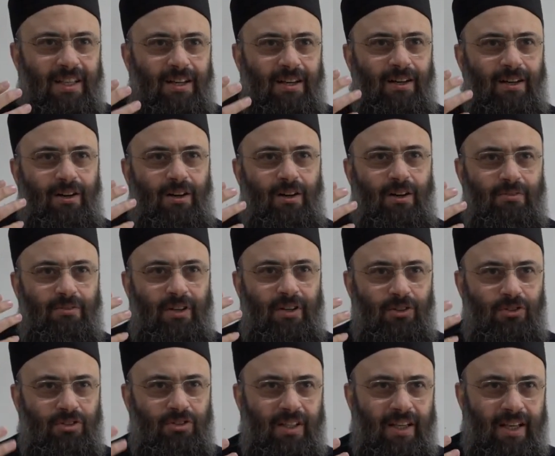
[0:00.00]
of
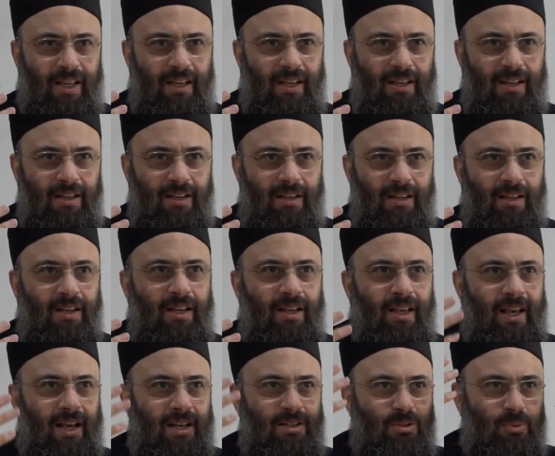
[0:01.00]
a Shaykh,
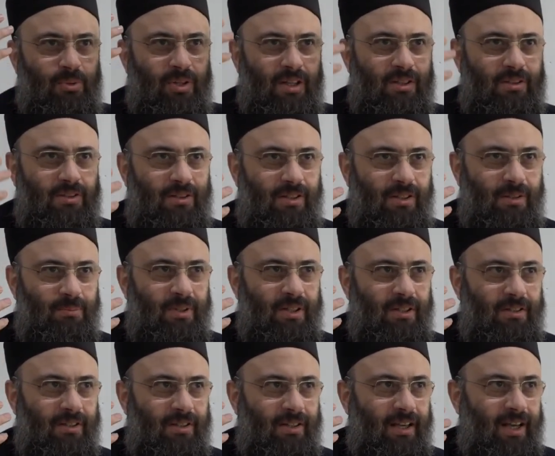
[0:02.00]
he has to wear a
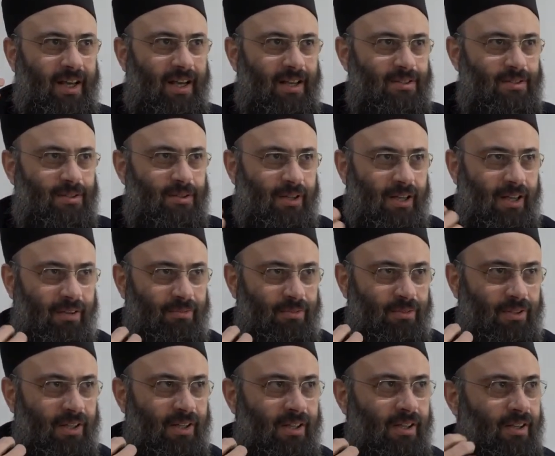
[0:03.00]
turban, he has to have
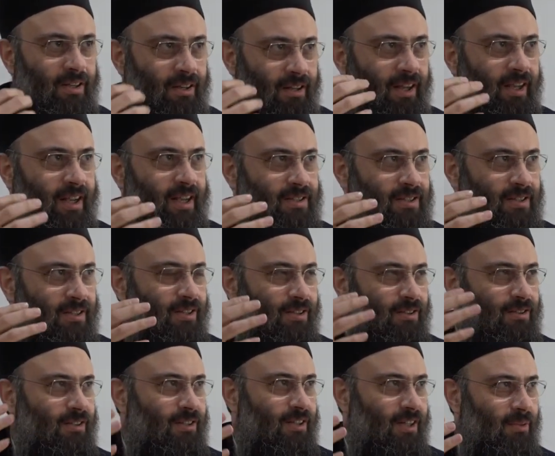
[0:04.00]
like a
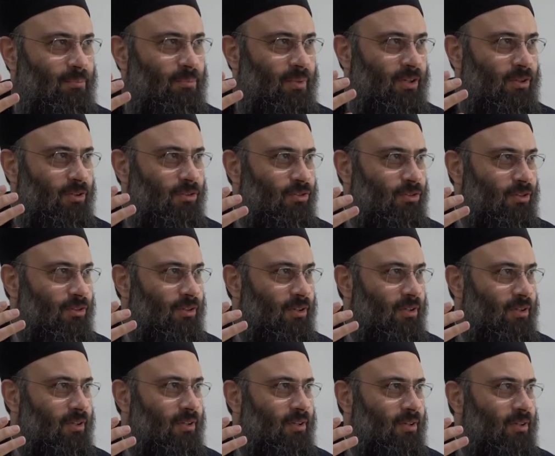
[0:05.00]
certain image.
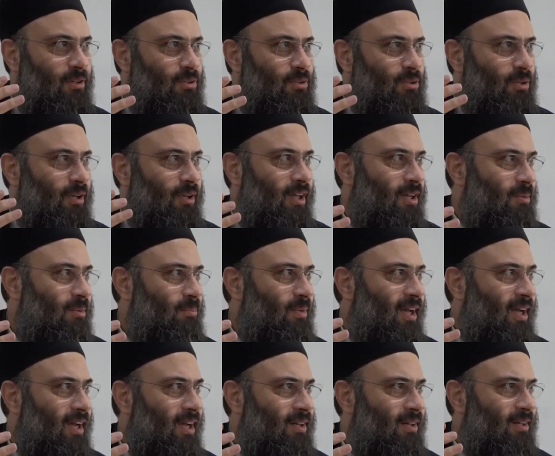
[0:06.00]
So
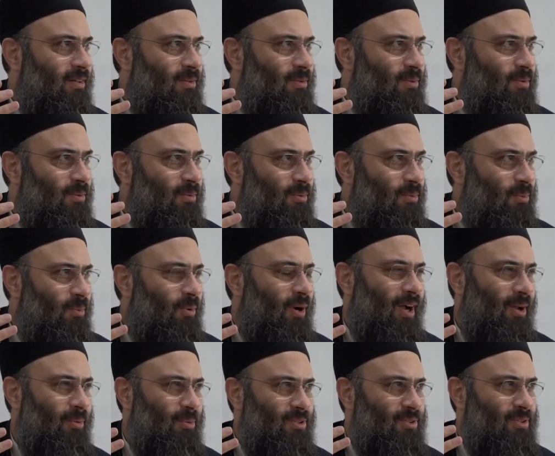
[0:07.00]
Iqbal,
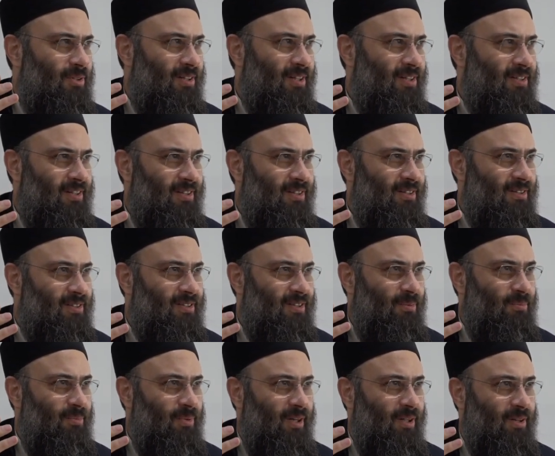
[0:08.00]
why would you listen to
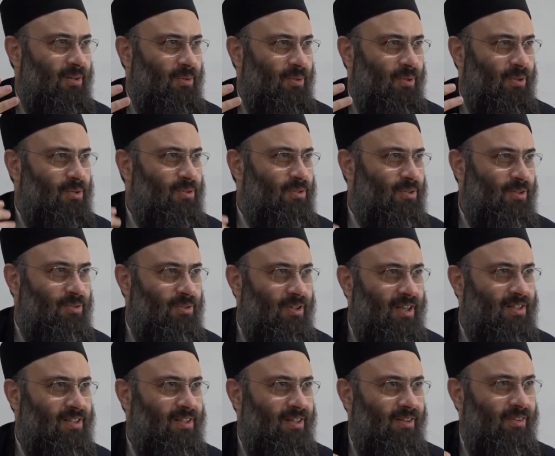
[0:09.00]
someone who used to
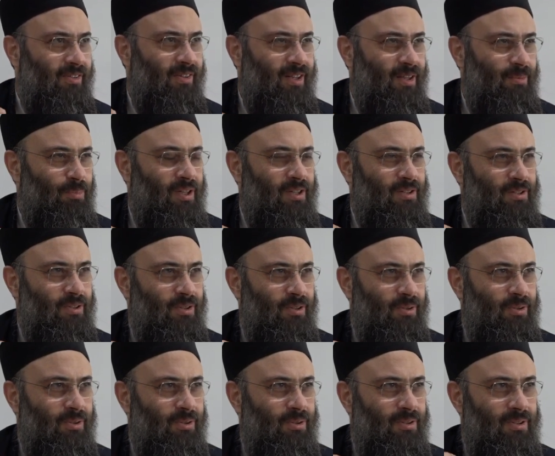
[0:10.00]
dress in a three-piece
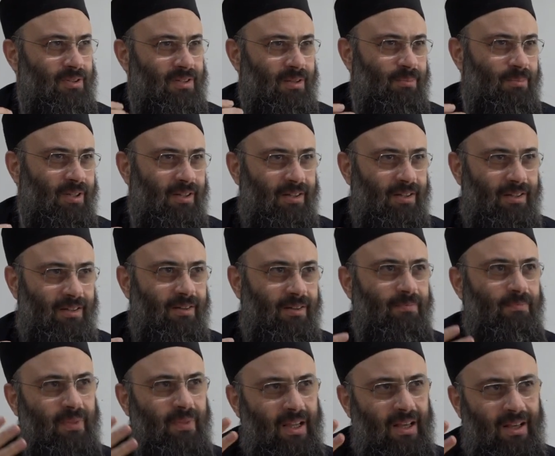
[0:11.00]
suit or something like that?
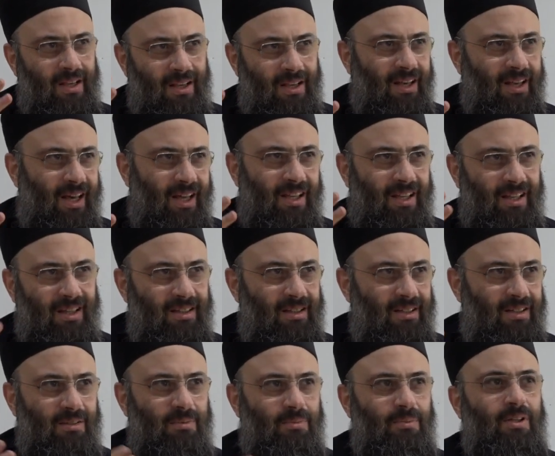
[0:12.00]

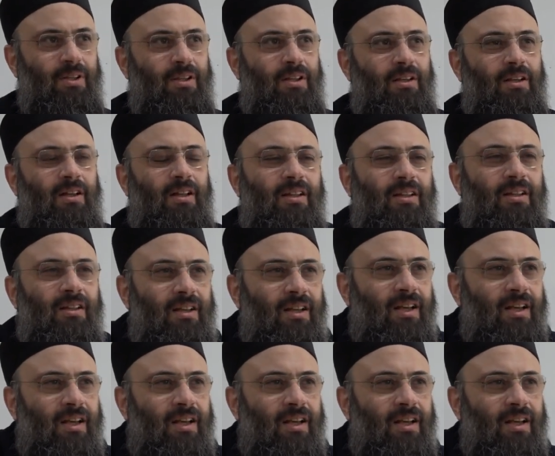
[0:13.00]
And